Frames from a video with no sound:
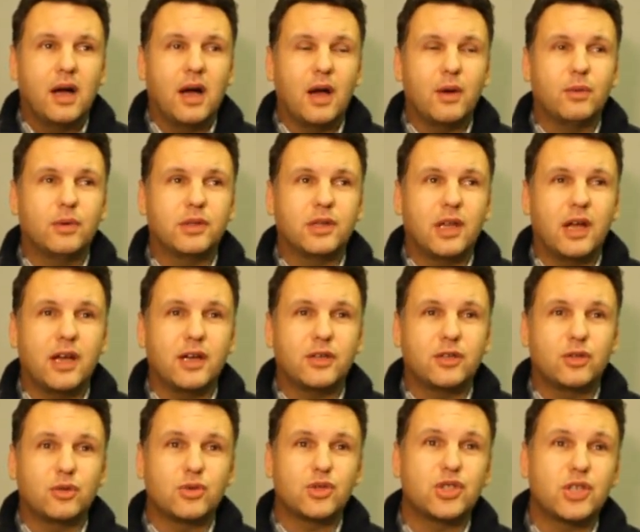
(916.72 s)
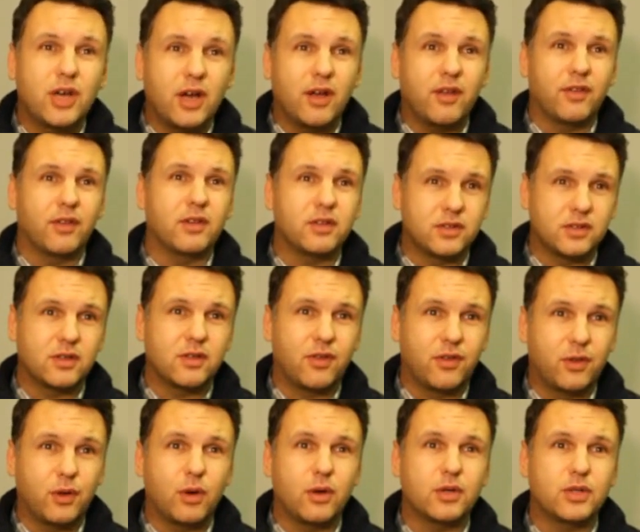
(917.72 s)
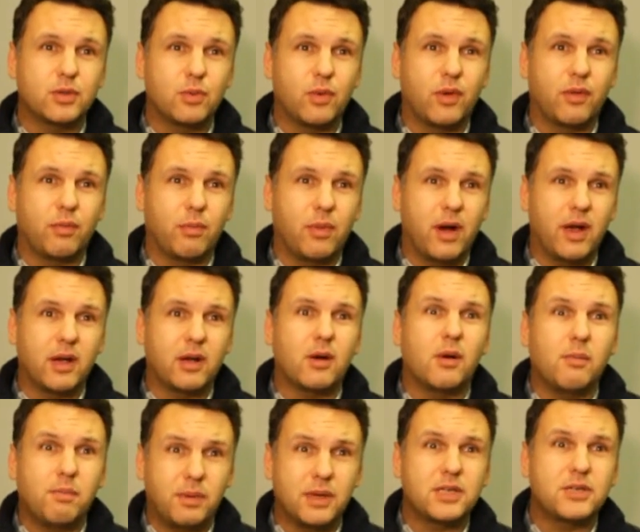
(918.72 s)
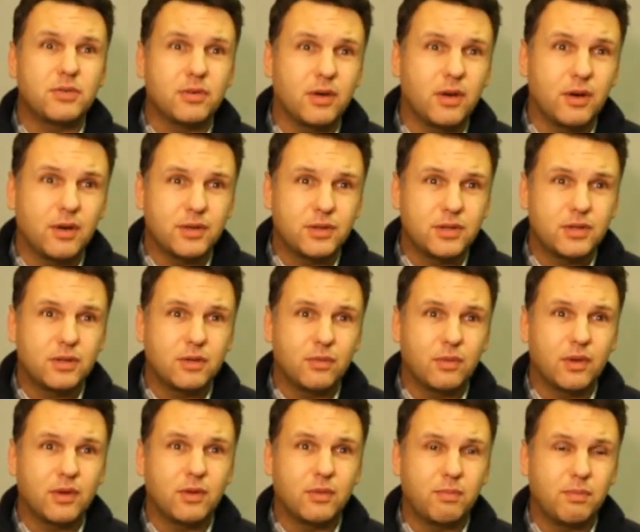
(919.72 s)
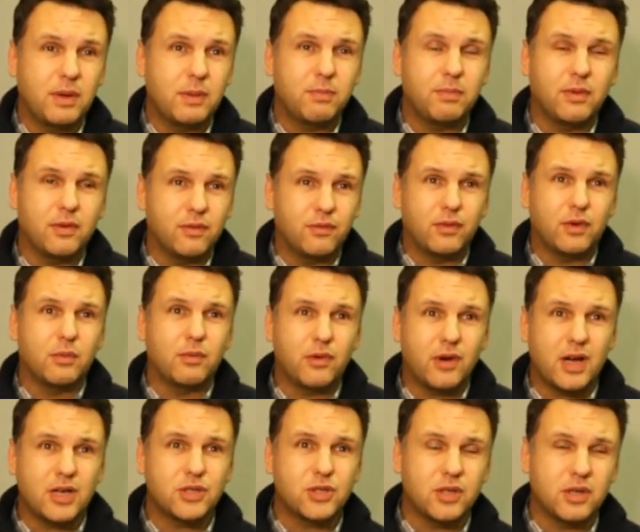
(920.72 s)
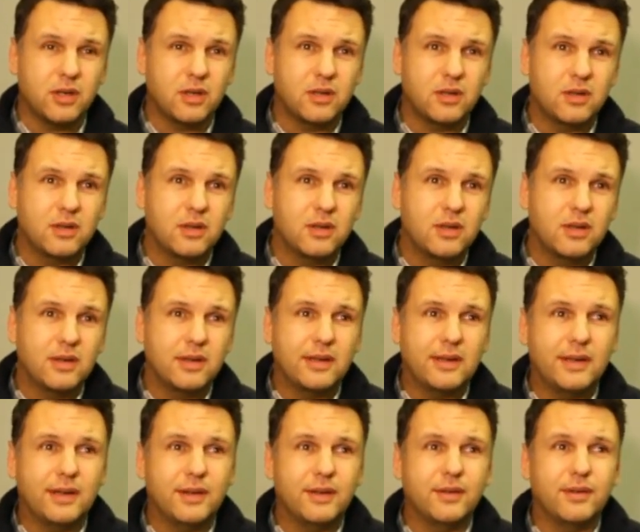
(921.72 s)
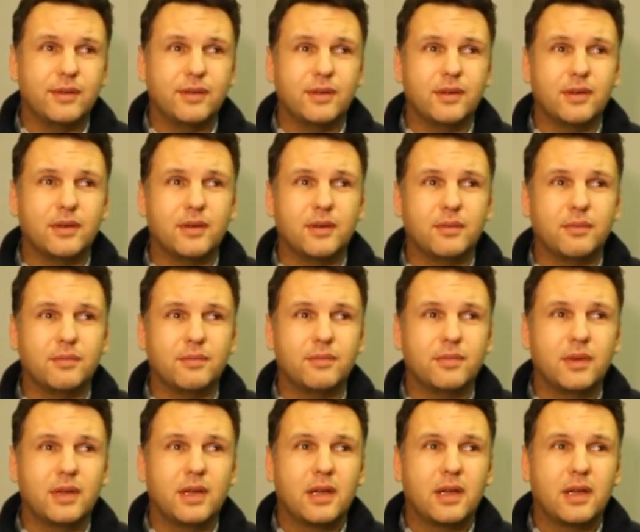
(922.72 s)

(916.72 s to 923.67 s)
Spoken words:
I would like to share these thoughts with my compatriots, with the people from Russia, and